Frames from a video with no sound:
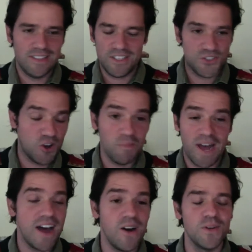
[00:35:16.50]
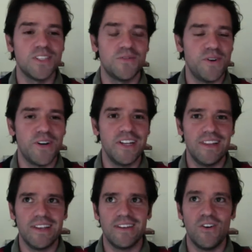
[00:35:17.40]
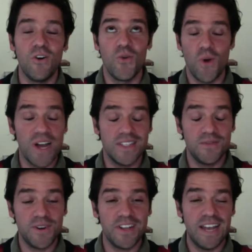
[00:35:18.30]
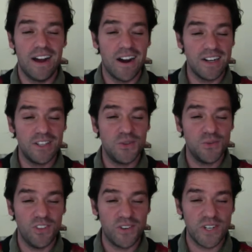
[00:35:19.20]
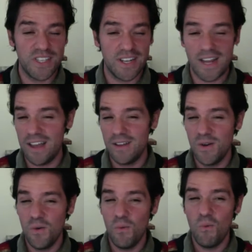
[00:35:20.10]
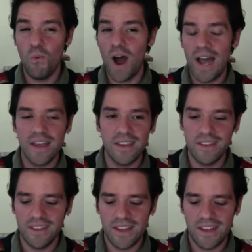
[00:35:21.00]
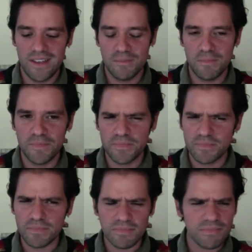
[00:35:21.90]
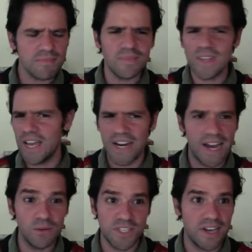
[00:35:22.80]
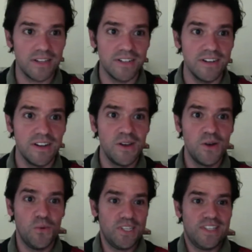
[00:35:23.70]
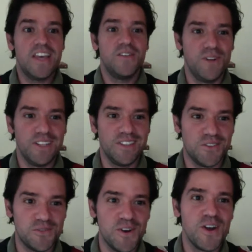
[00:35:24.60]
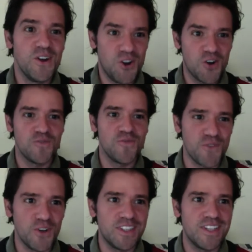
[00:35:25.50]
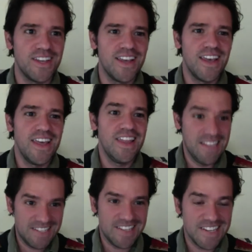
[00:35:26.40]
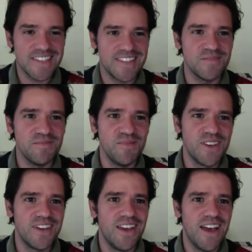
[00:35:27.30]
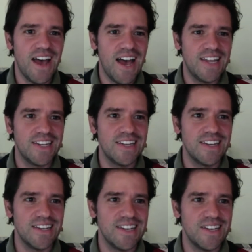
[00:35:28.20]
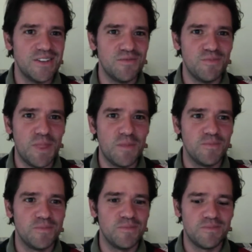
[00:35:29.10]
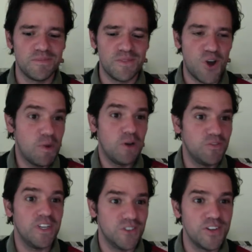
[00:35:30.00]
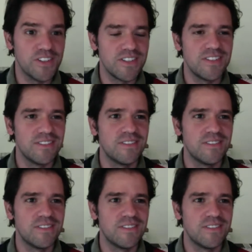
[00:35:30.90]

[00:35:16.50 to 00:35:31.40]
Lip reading: somehow it's very like, otherwise it's very hard to understand why an outsider was able to confront the system and come out victorious.